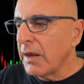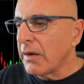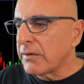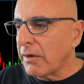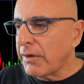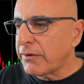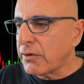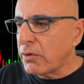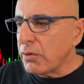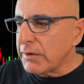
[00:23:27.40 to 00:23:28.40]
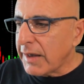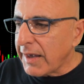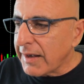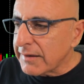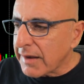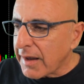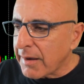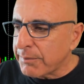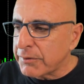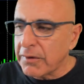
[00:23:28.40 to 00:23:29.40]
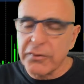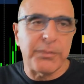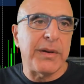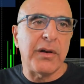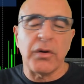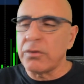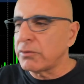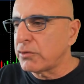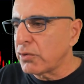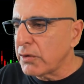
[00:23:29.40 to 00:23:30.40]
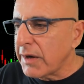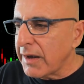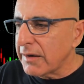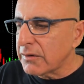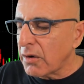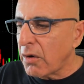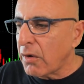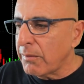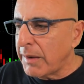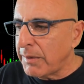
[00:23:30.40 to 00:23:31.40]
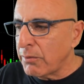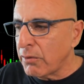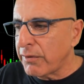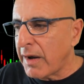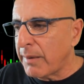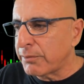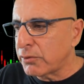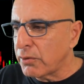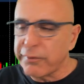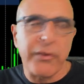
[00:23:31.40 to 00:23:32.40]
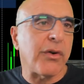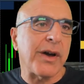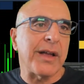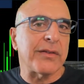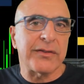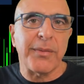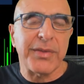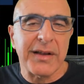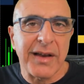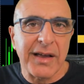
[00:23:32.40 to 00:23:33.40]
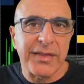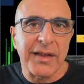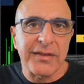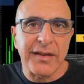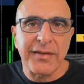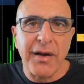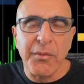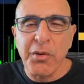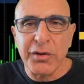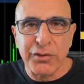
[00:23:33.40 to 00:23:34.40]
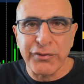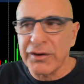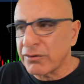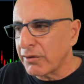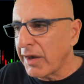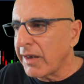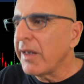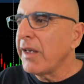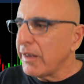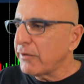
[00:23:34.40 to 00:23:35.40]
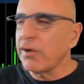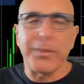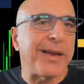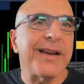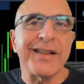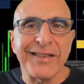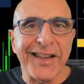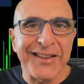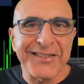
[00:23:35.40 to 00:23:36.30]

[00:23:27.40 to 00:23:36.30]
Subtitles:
So this could end up just below $2,000 or maybe move up to $4,000, something like that. That's how I'm going to finish today. It's going to be a green day.